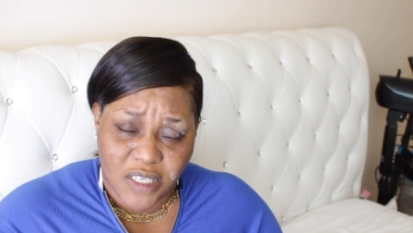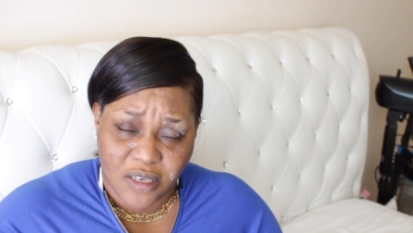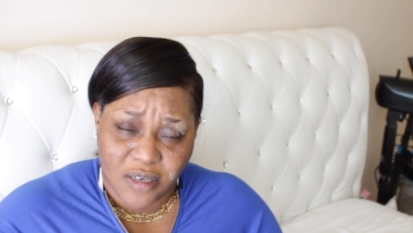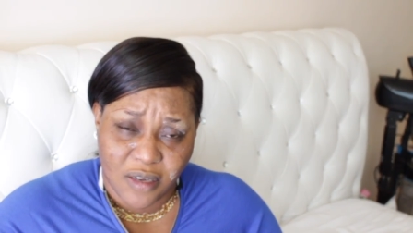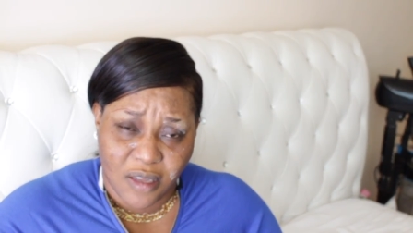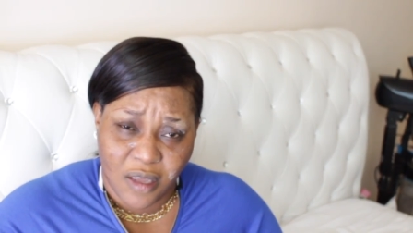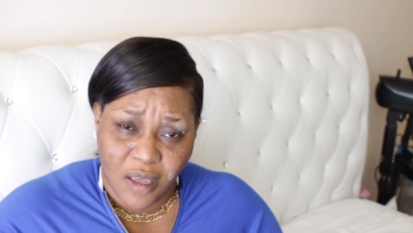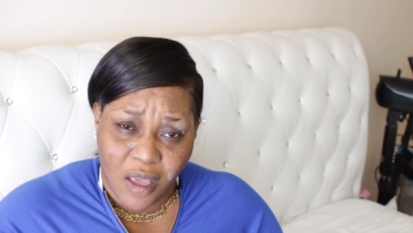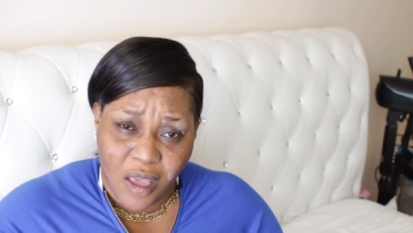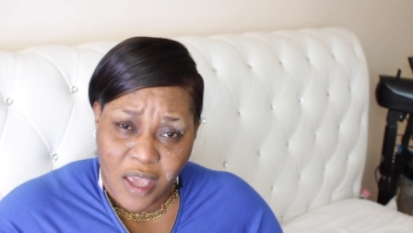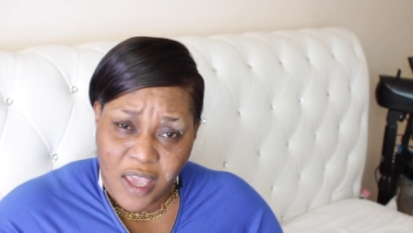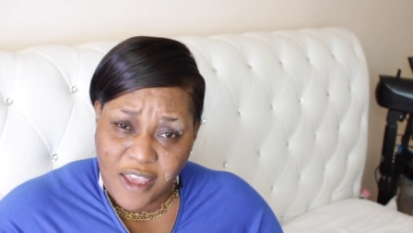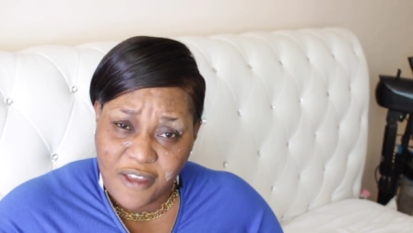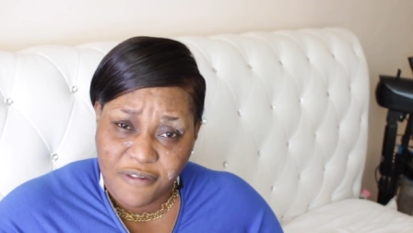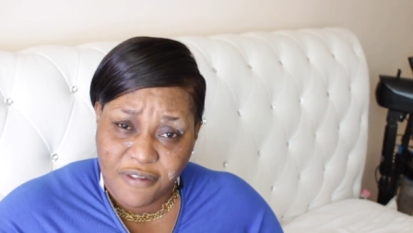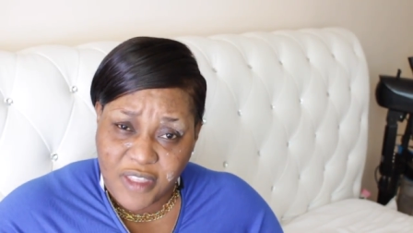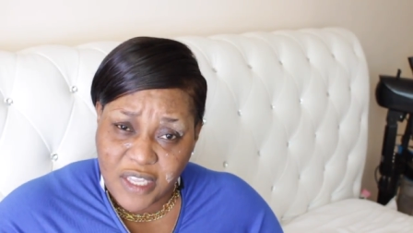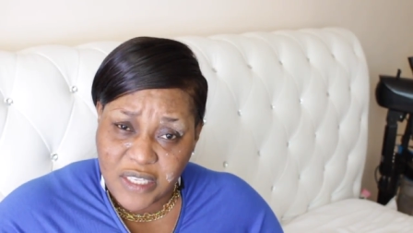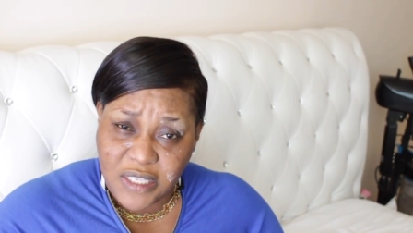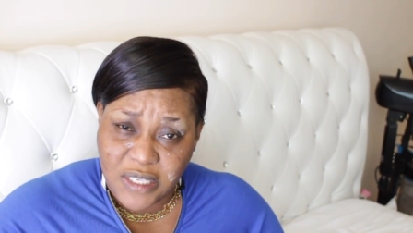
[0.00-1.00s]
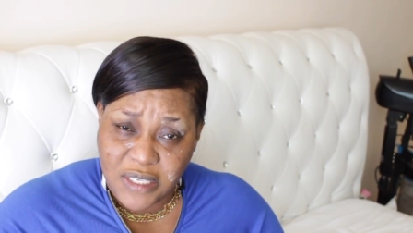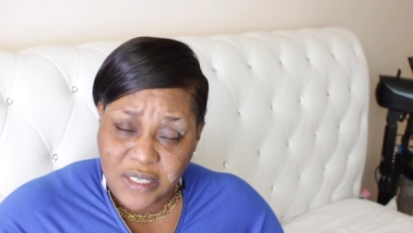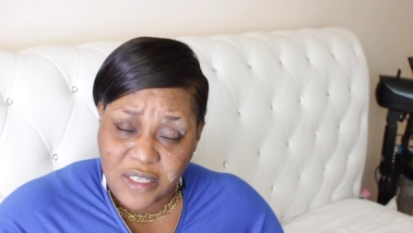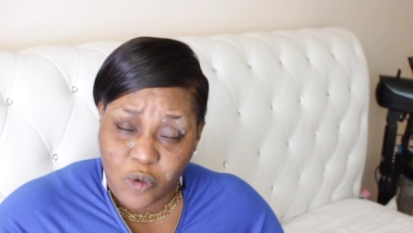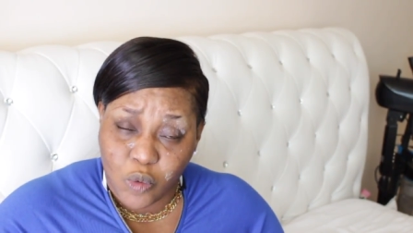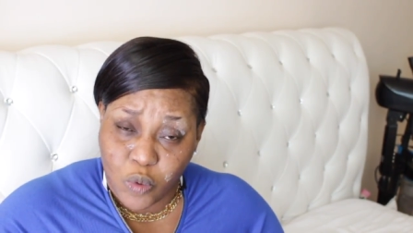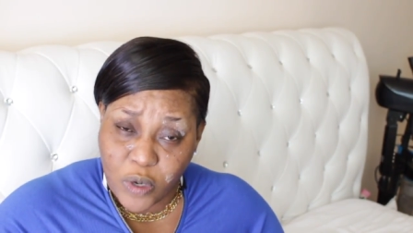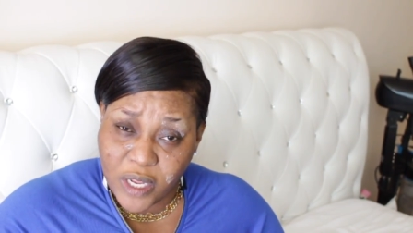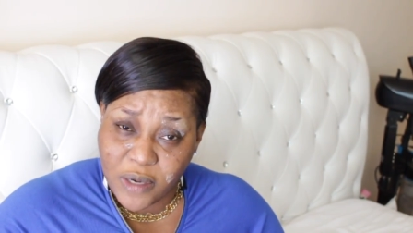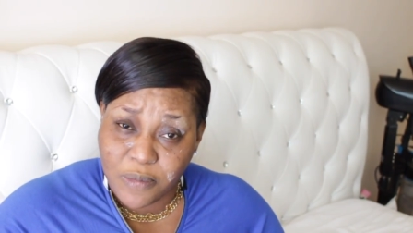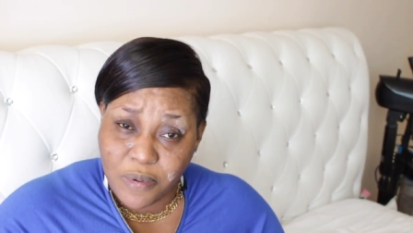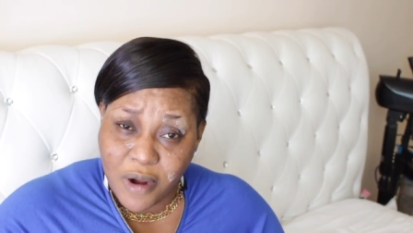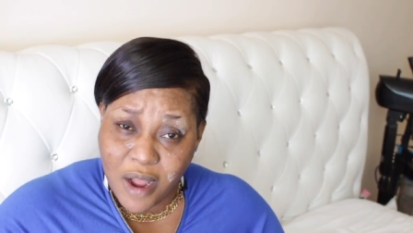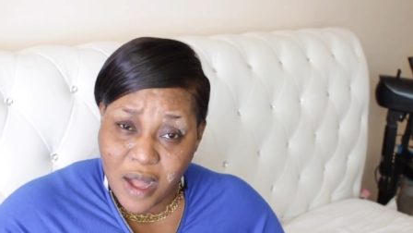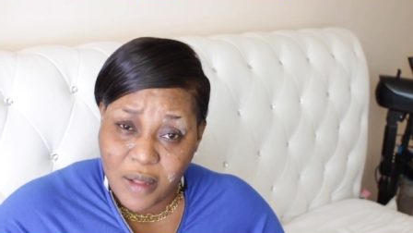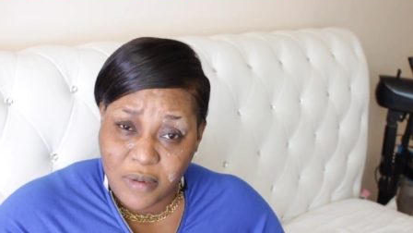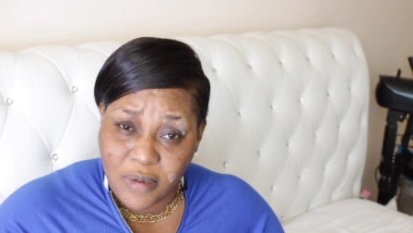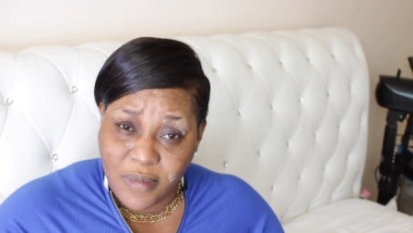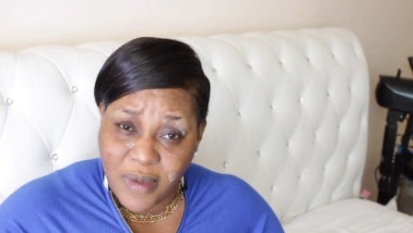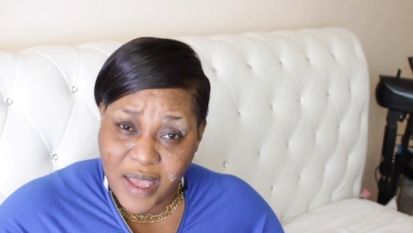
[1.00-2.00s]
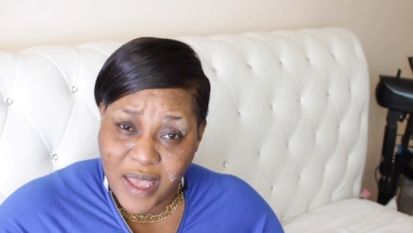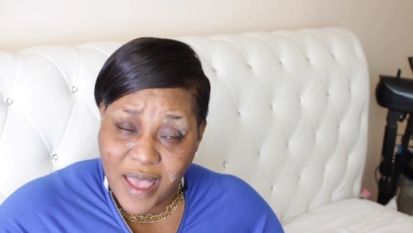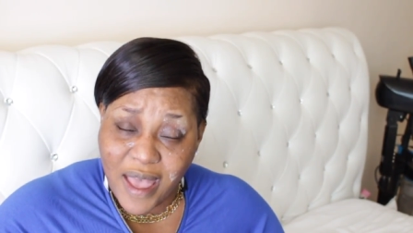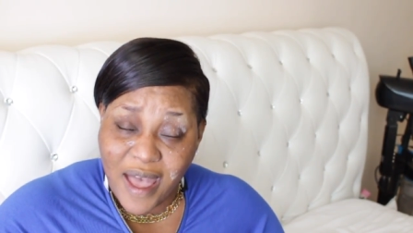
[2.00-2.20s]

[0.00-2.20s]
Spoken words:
and if this is the one problem I